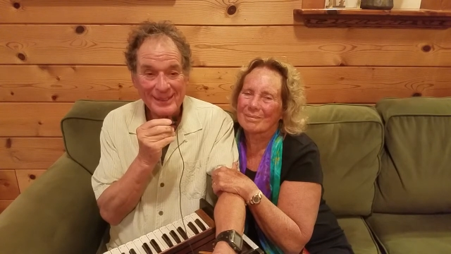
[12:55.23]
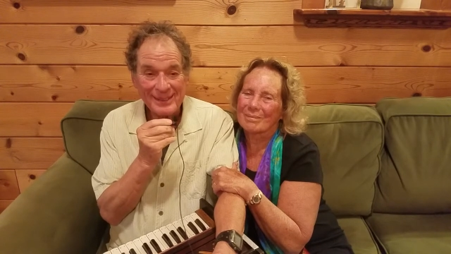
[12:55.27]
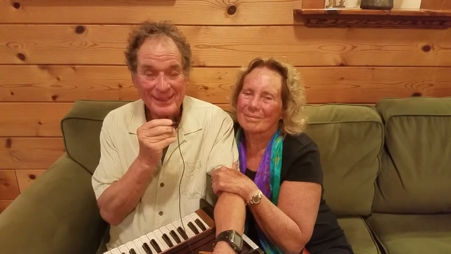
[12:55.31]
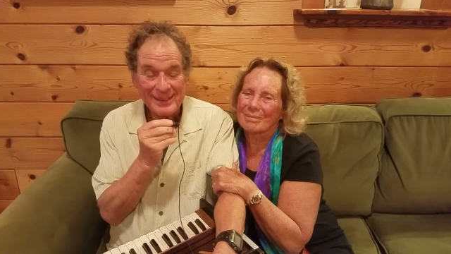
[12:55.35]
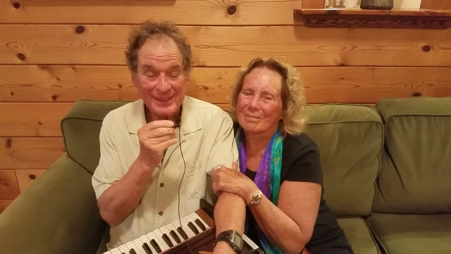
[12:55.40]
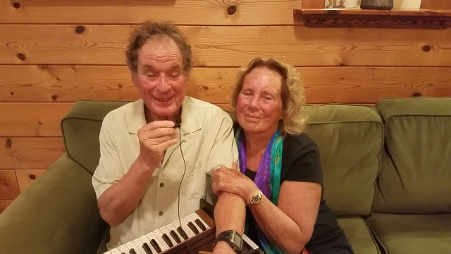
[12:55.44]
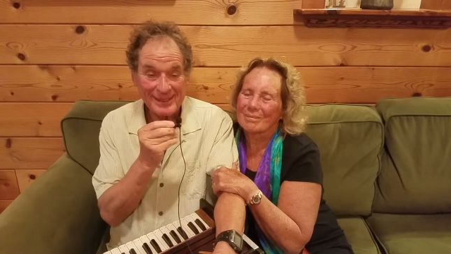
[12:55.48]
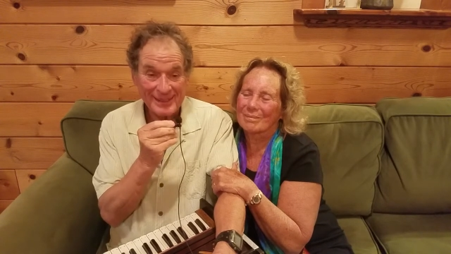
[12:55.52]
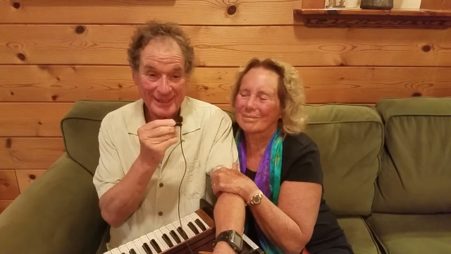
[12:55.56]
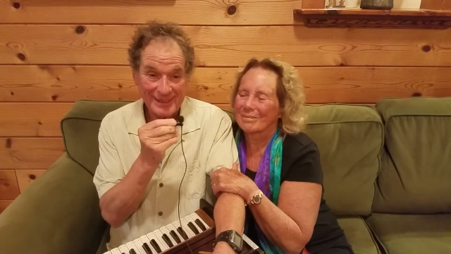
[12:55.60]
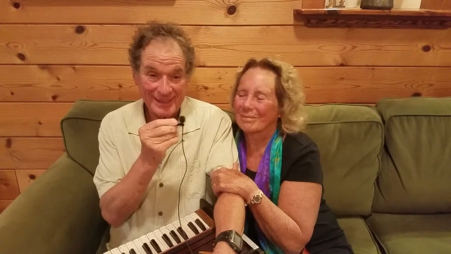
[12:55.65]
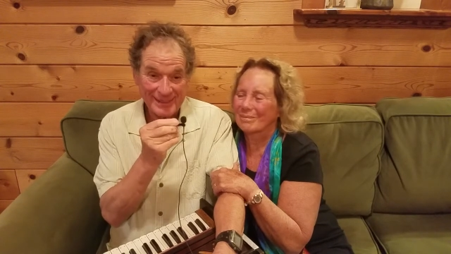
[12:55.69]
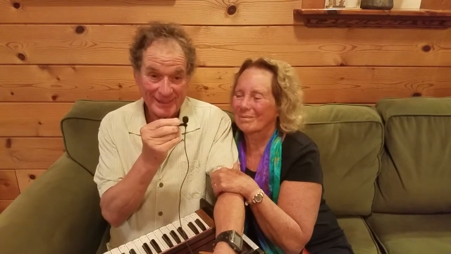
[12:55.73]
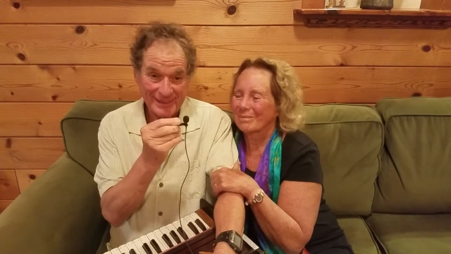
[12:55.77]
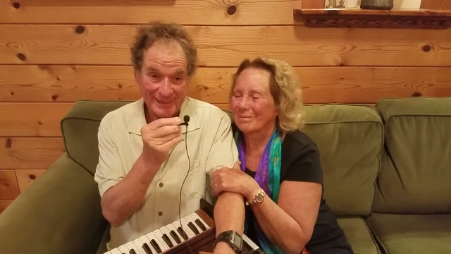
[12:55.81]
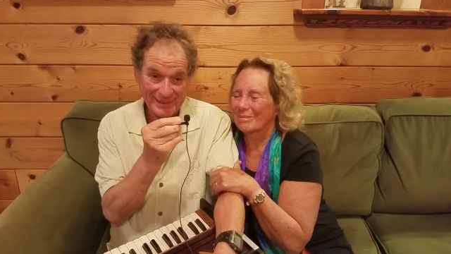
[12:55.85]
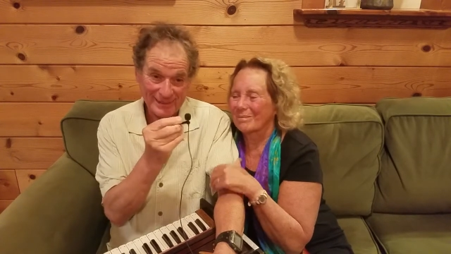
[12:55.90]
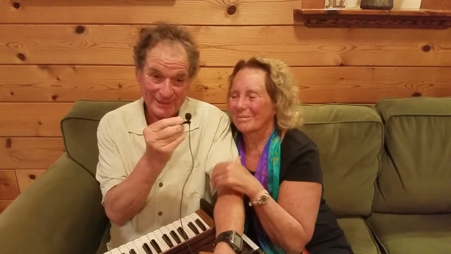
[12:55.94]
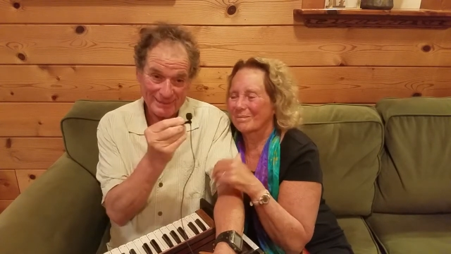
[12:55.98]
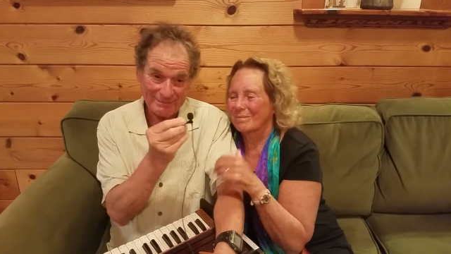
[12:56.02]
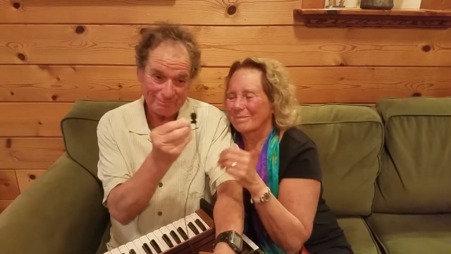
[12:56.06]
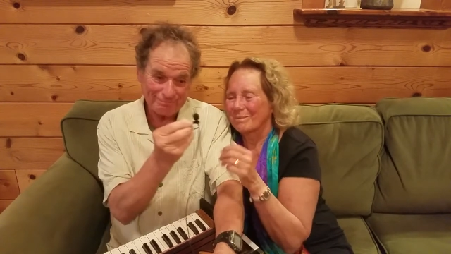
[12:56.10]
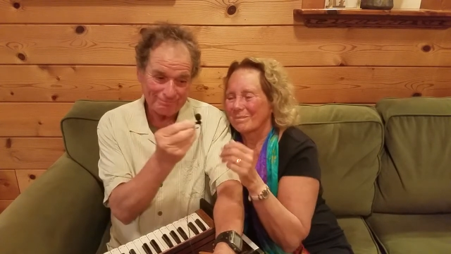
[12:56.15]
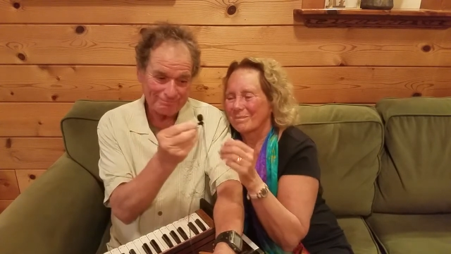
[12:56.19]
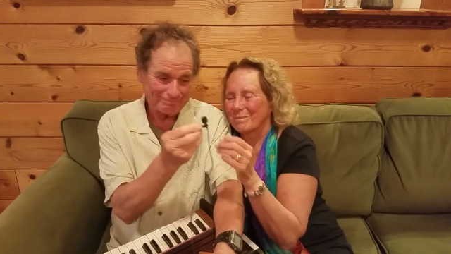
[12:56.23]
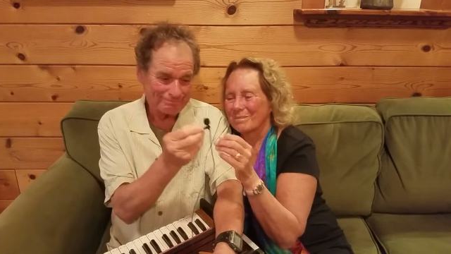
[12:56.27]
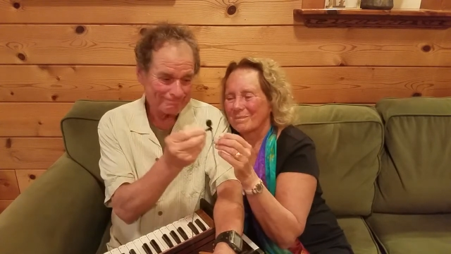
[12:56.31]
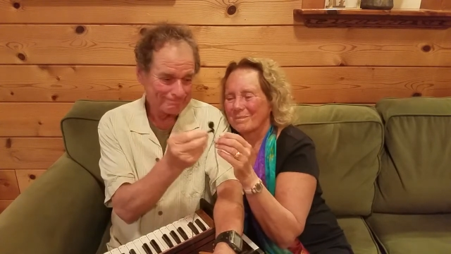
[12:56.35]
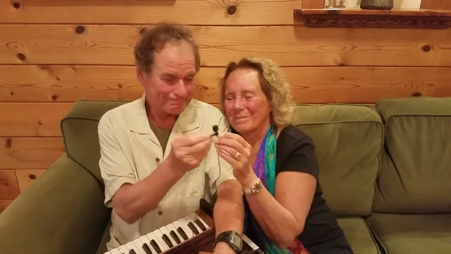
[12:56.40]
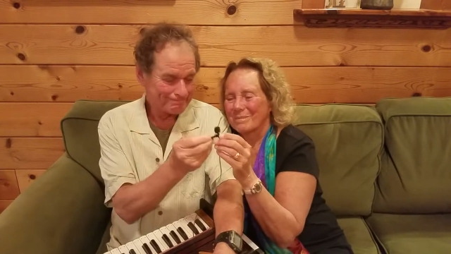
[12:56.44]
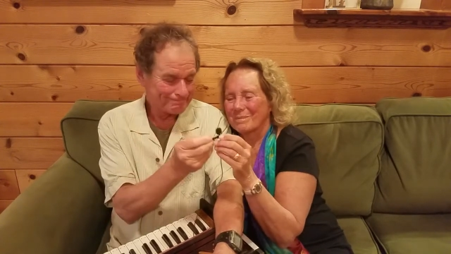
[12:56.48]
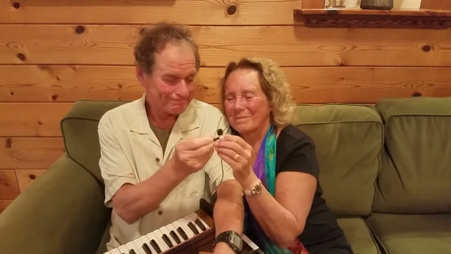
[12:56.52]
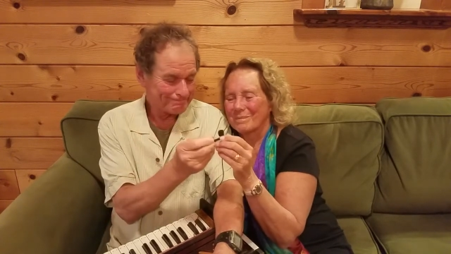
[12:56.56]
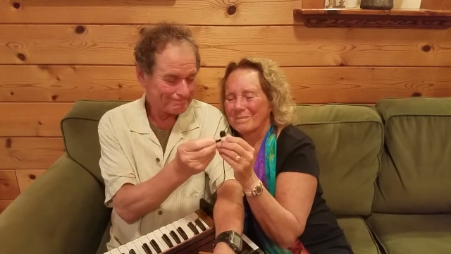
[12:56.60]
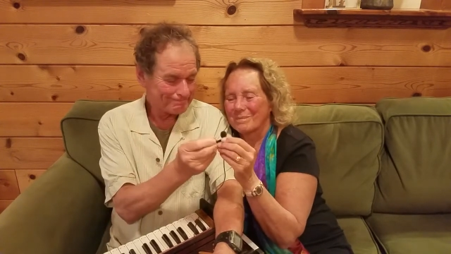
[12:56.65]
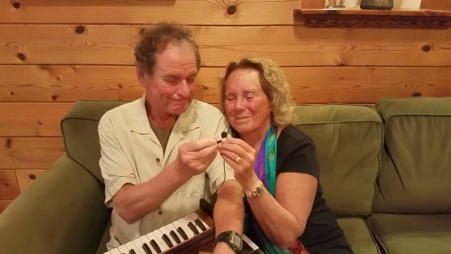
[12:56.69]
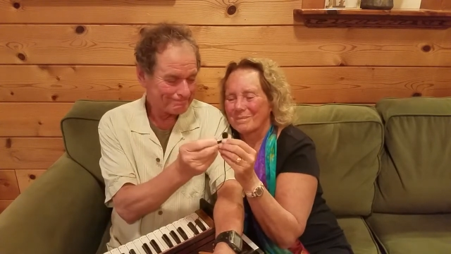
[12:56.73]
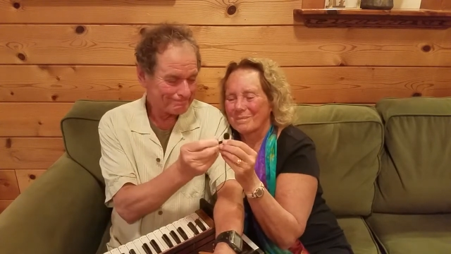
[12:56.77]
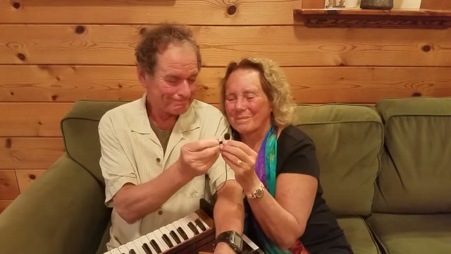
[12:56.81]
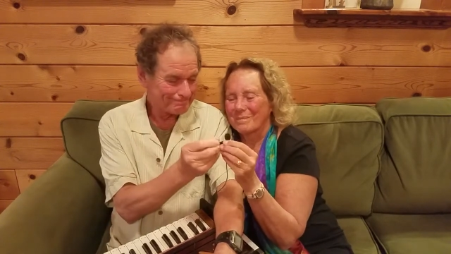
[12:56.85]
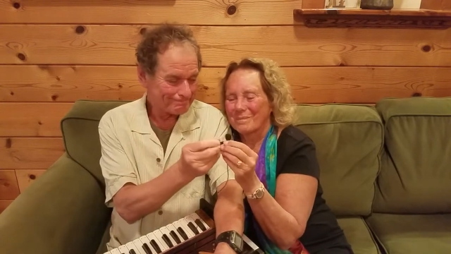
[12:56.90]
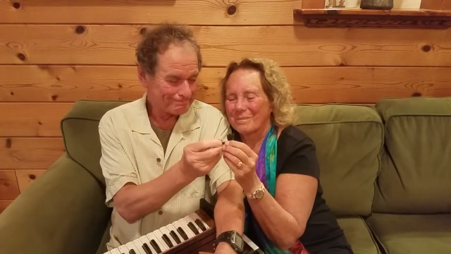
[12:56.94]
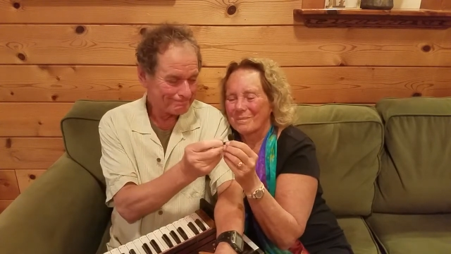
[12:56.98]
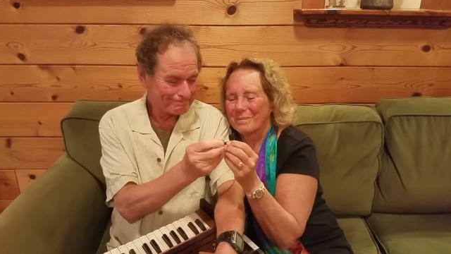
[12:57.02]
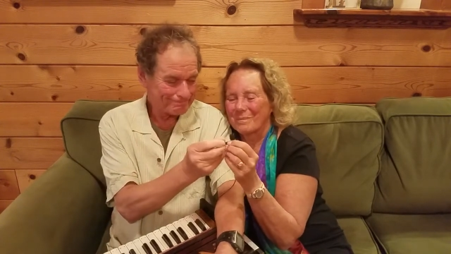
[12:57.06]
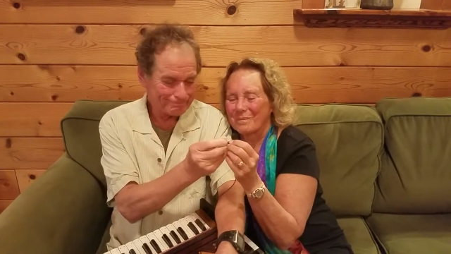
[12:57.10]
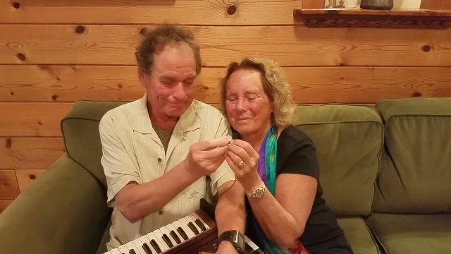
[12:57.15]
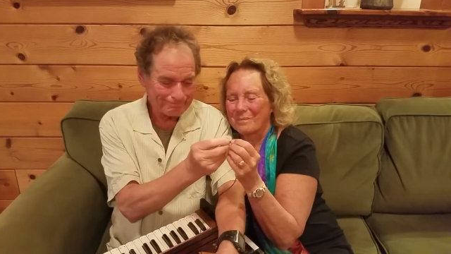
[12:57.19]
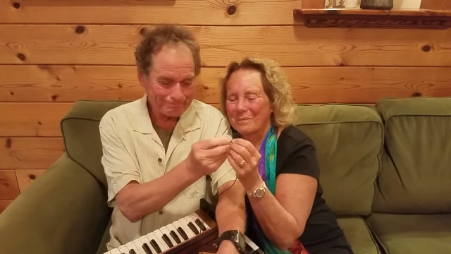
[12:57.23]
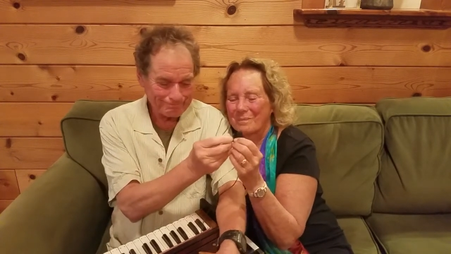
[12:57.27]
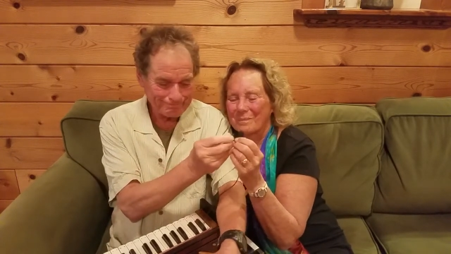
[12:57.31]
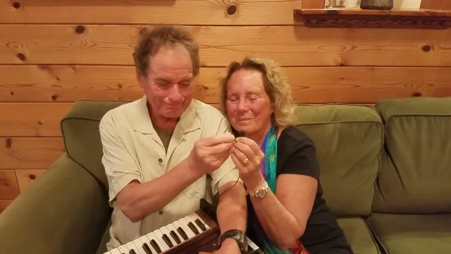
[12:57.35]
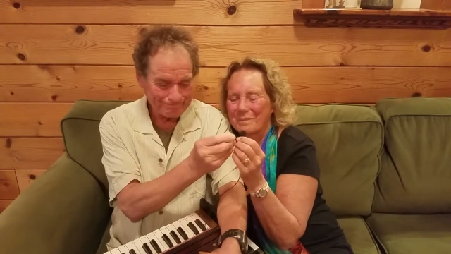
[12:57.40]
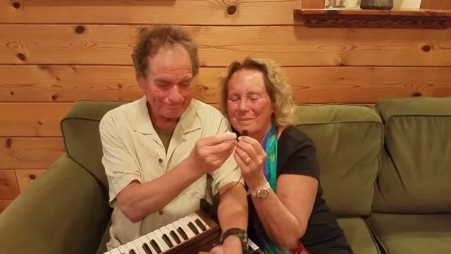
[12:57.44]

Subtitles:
Nobody speaks.